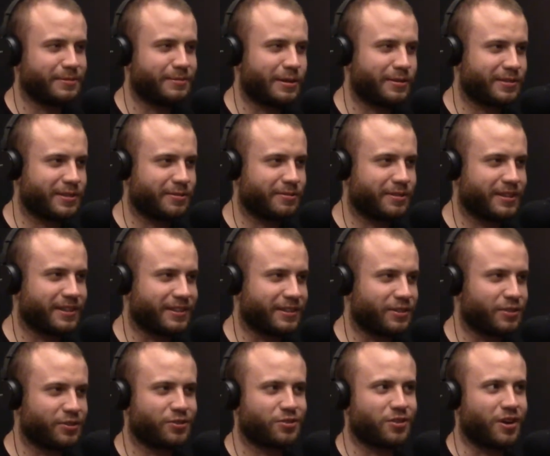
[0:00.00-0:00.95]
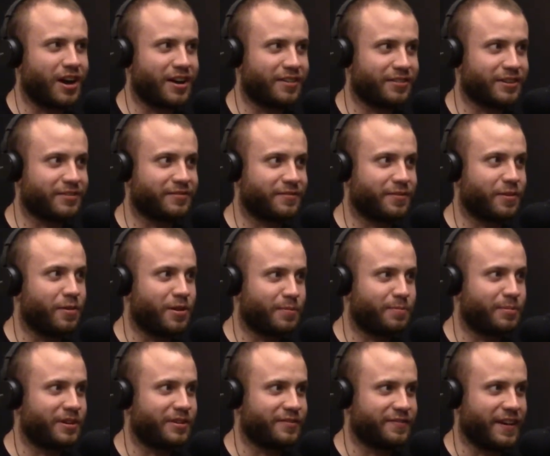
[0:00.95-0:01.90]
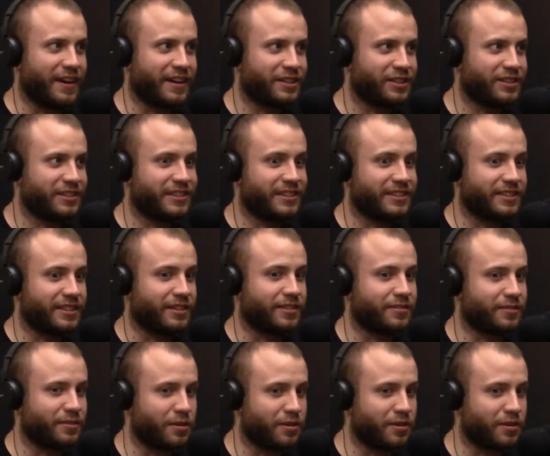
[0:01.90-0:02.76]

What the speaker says: about something and you're striving for perfection, it's like,